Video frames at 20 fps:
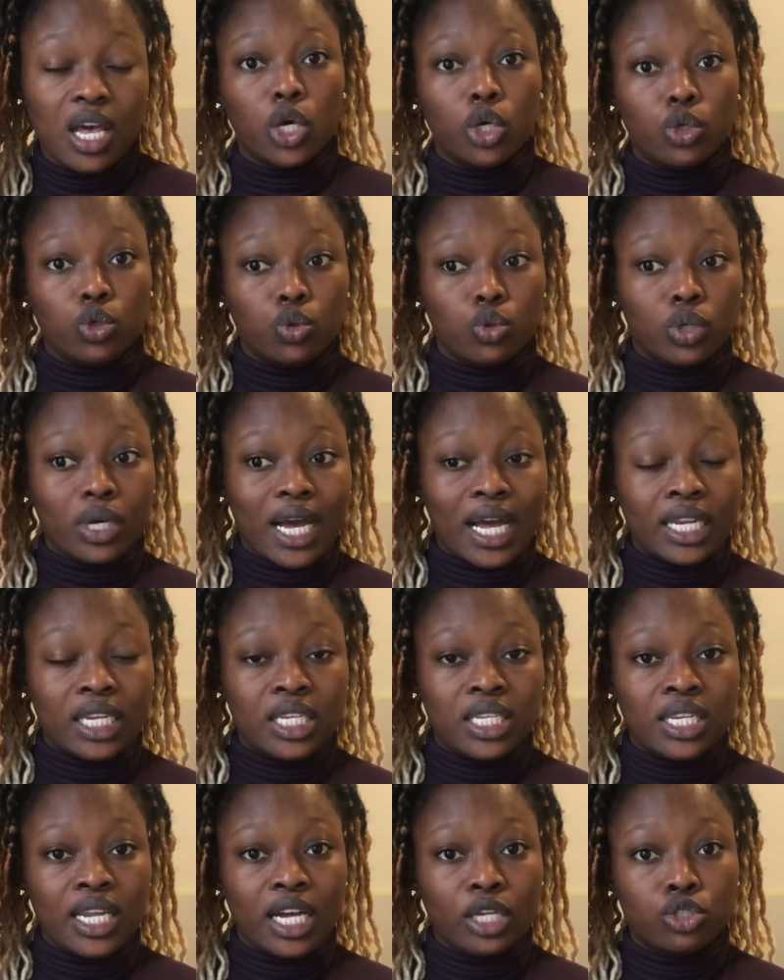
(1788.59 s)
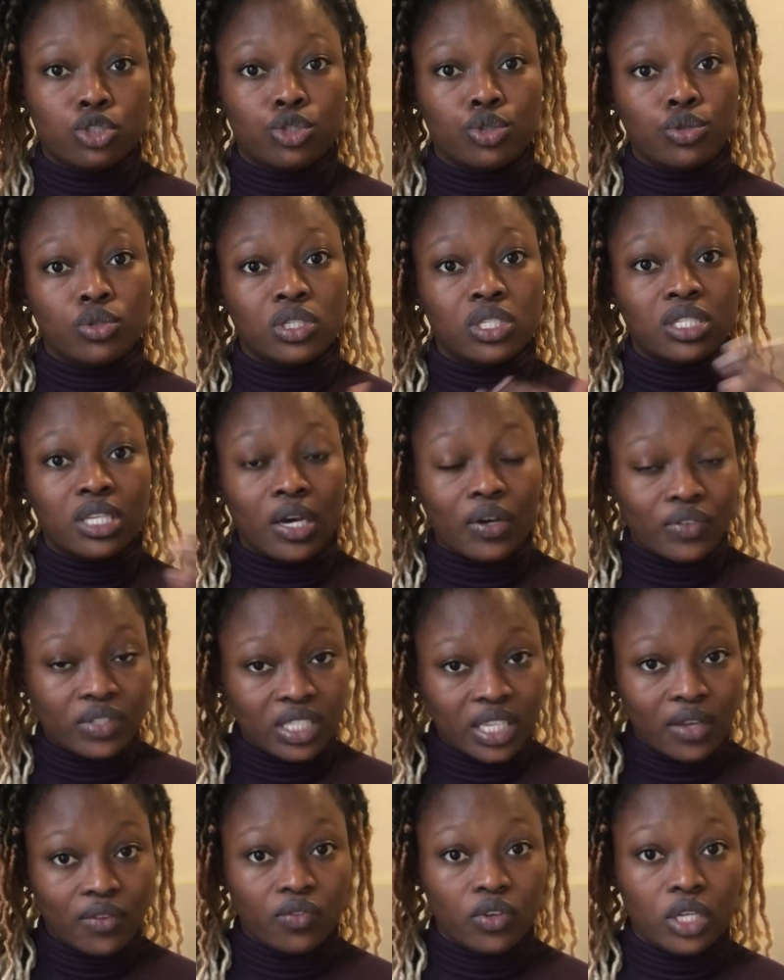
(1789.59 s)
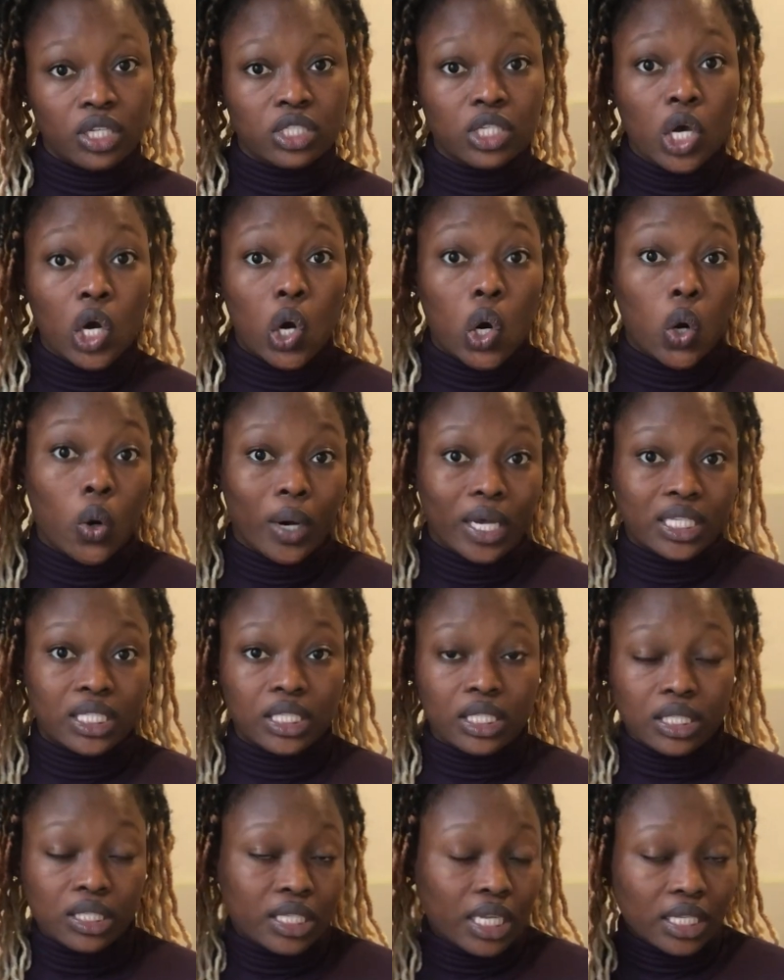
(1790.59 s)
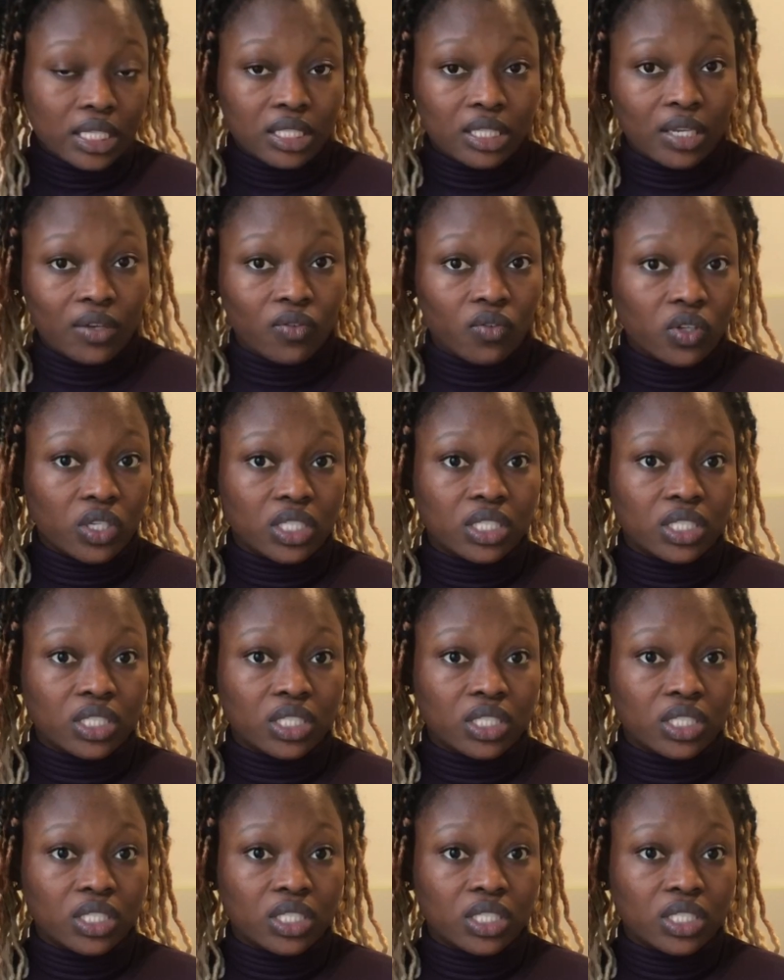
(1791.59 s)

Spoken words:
you can either choose self-service or assisted service.